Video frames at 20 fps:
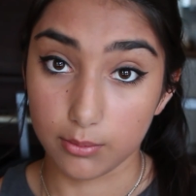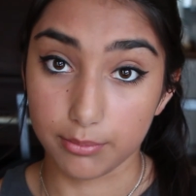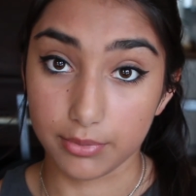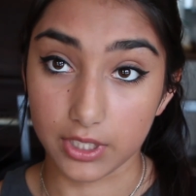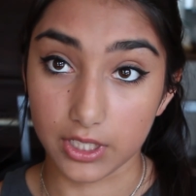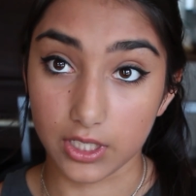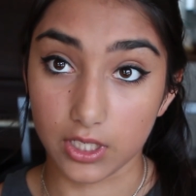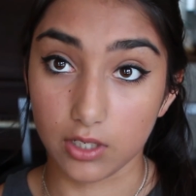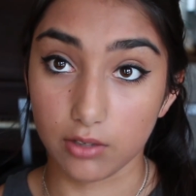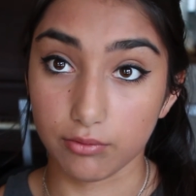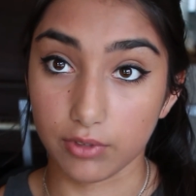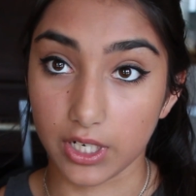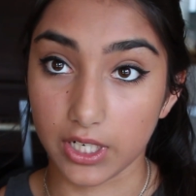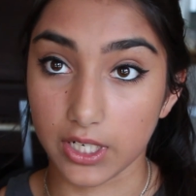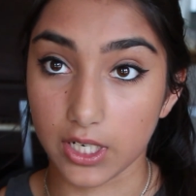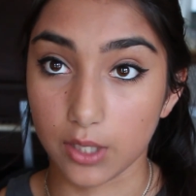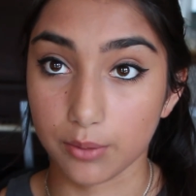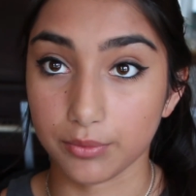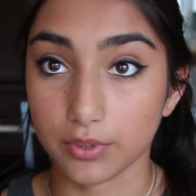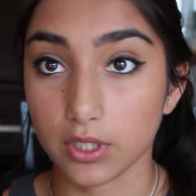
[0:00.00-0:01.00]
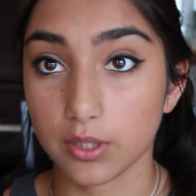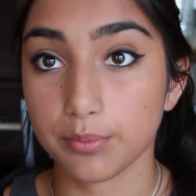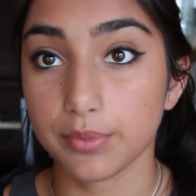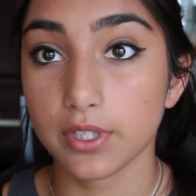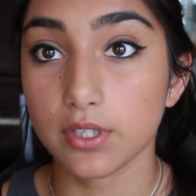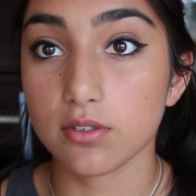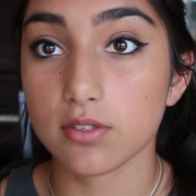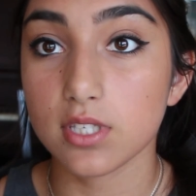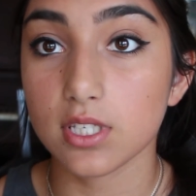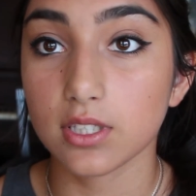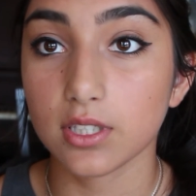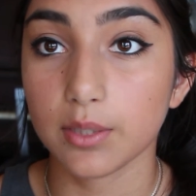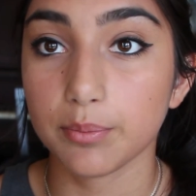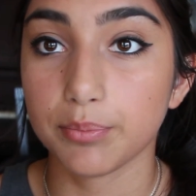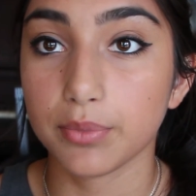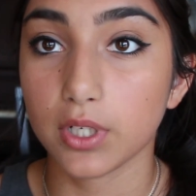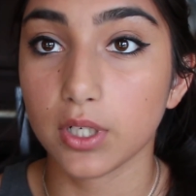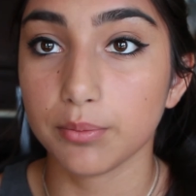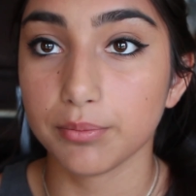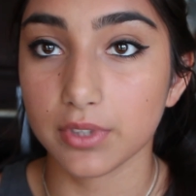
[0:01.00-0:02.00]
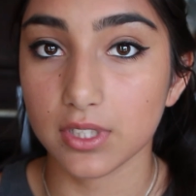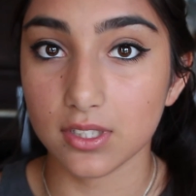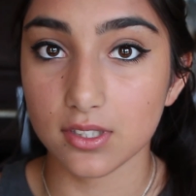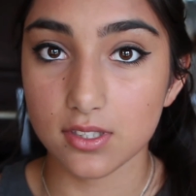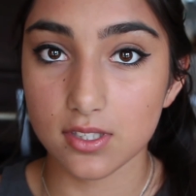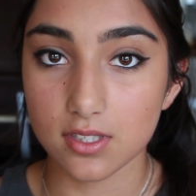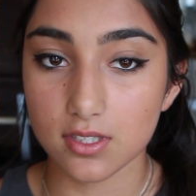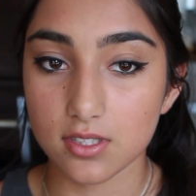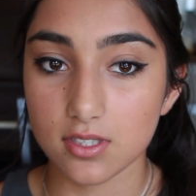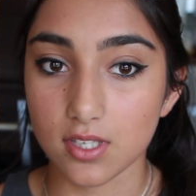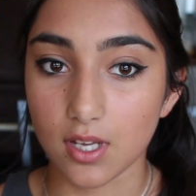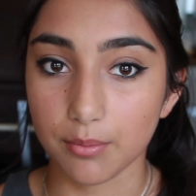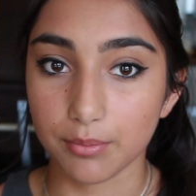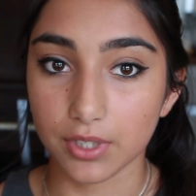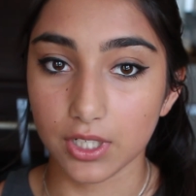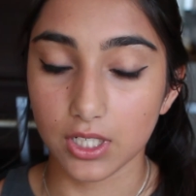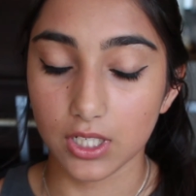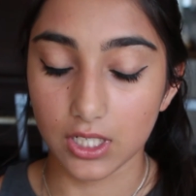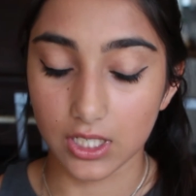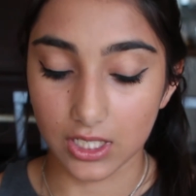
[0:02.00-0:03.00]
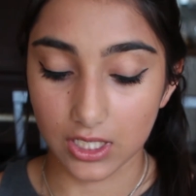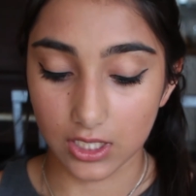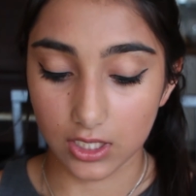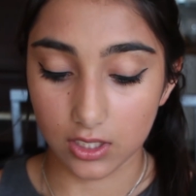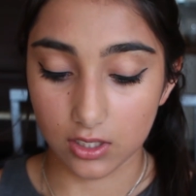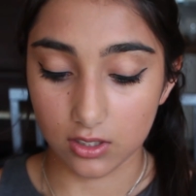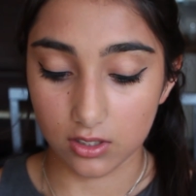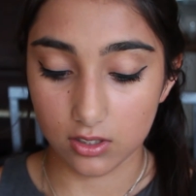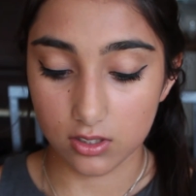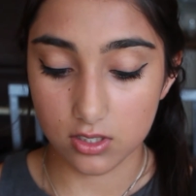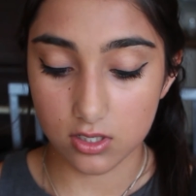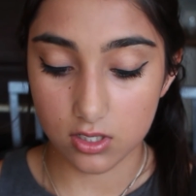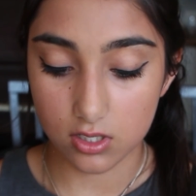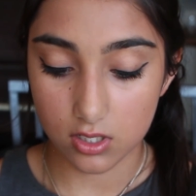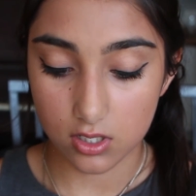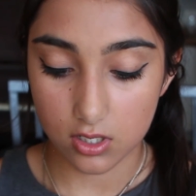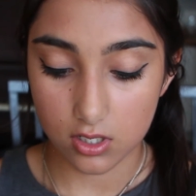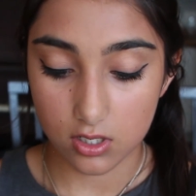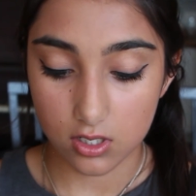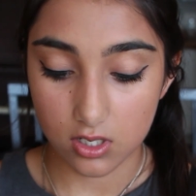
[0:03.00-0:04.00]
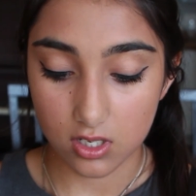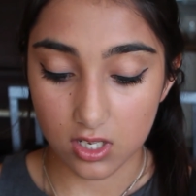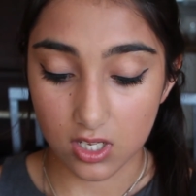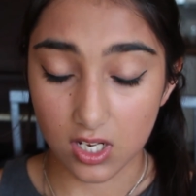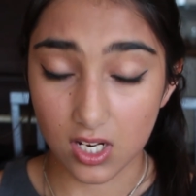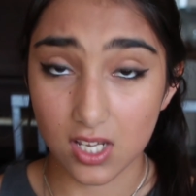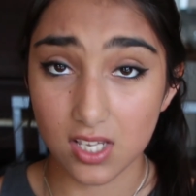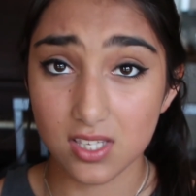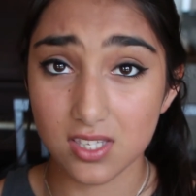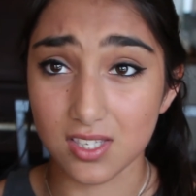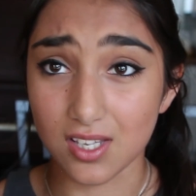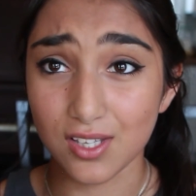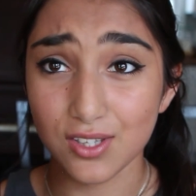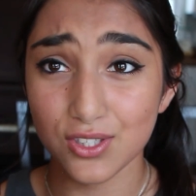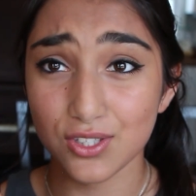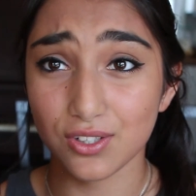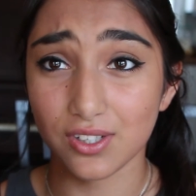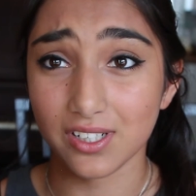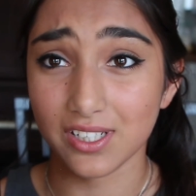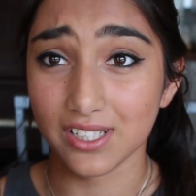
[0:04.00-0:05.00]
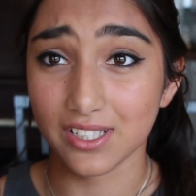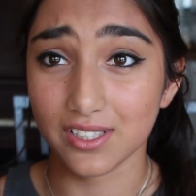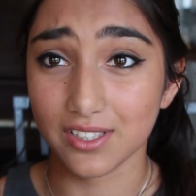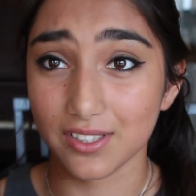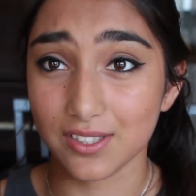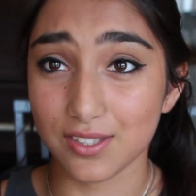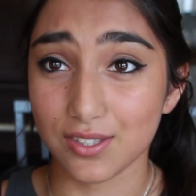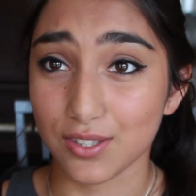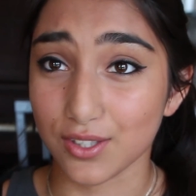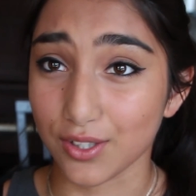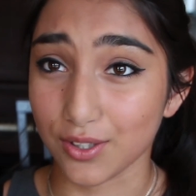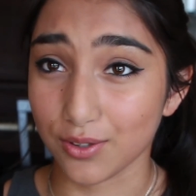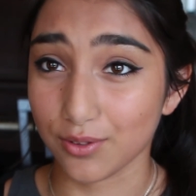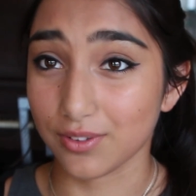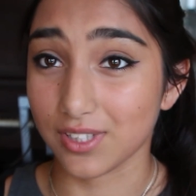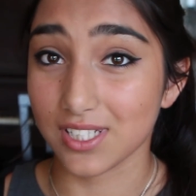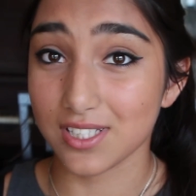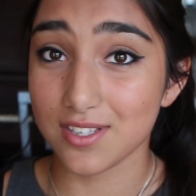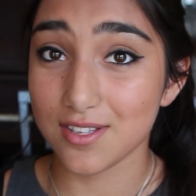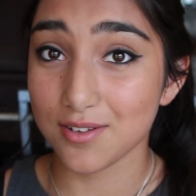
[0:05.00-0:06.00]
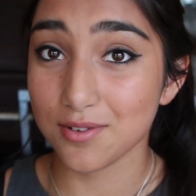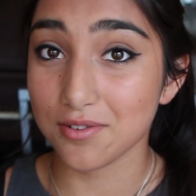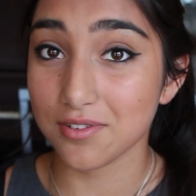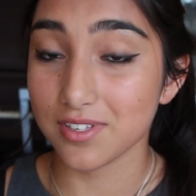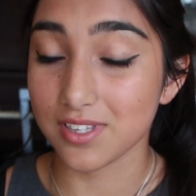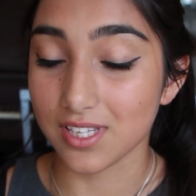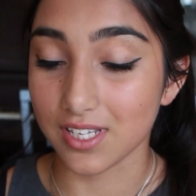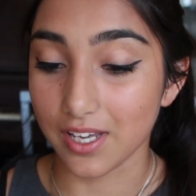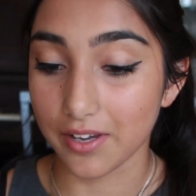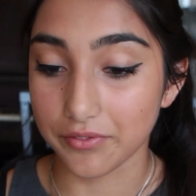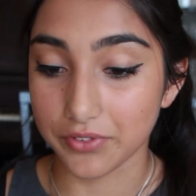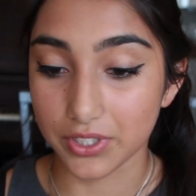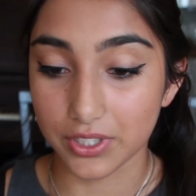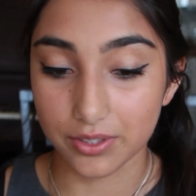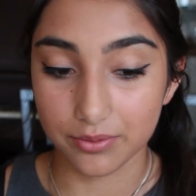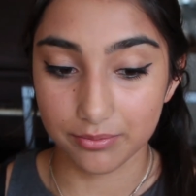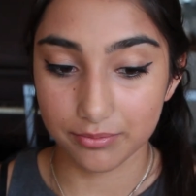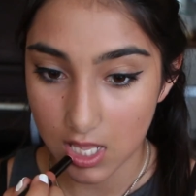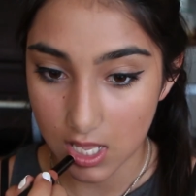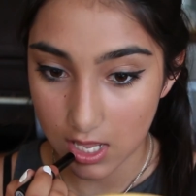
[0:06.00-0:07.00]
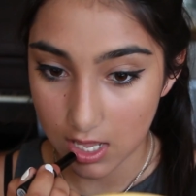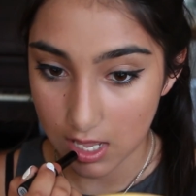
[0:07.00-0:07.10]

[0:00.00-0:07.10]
But right now I'm going to be using lip balm because it's summer and it has sunscreen in it, so that's the coolest thing ever.